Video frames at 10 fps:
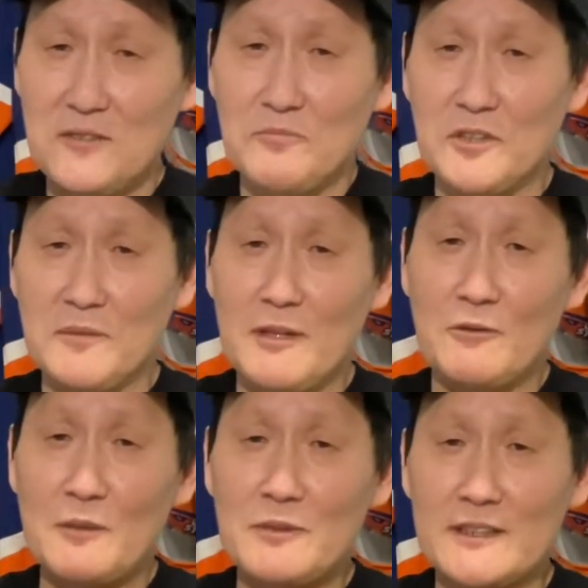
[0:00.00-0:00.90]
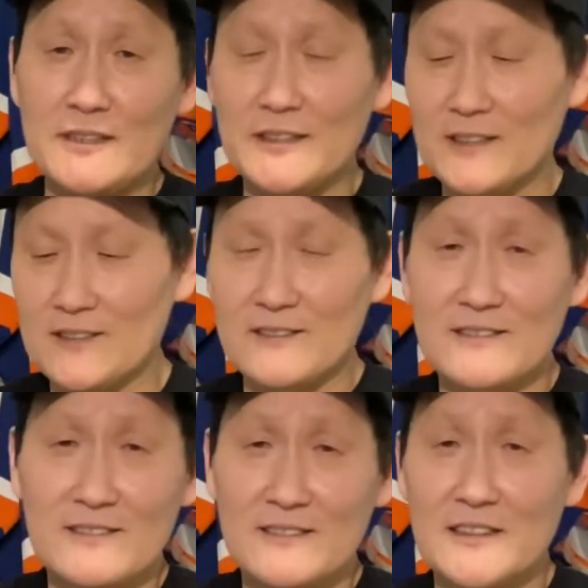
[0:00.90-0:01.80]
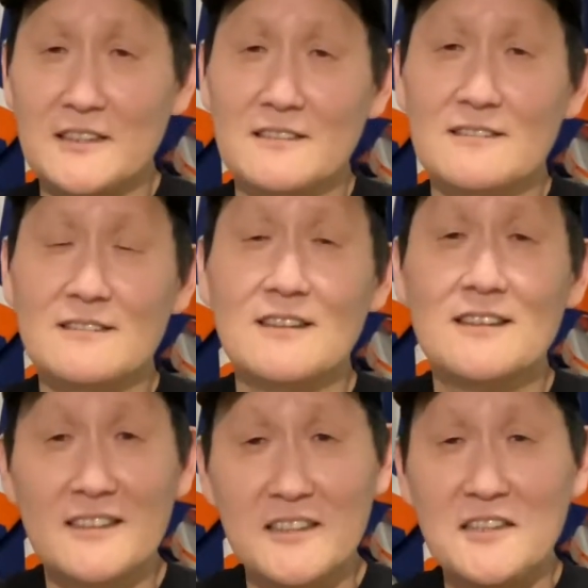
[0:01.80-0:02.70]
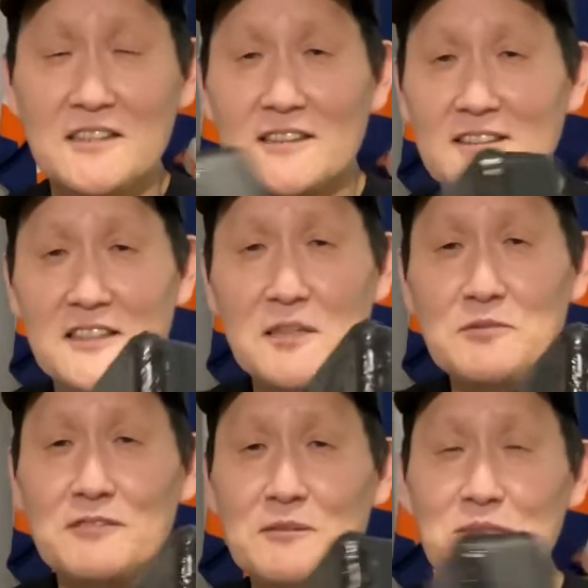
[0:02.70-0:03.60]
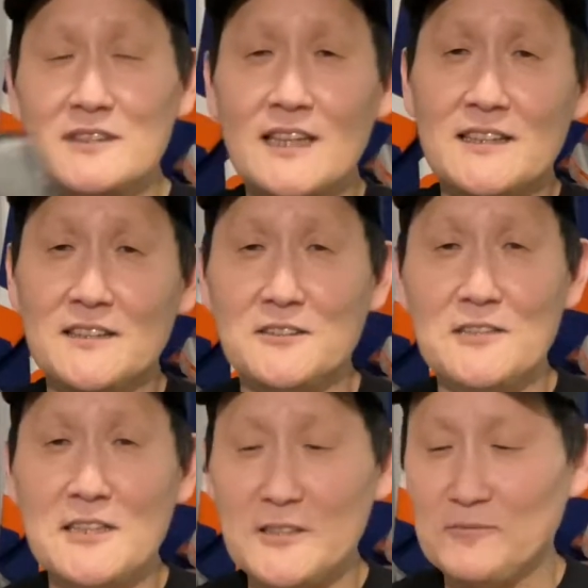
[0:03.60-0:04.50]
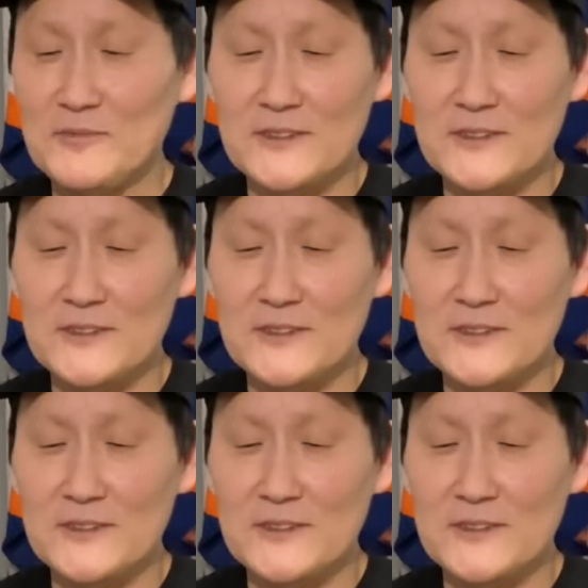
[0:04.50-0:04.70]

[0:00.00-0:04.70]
putting my weapon in there and it, it keeps it from sliding around.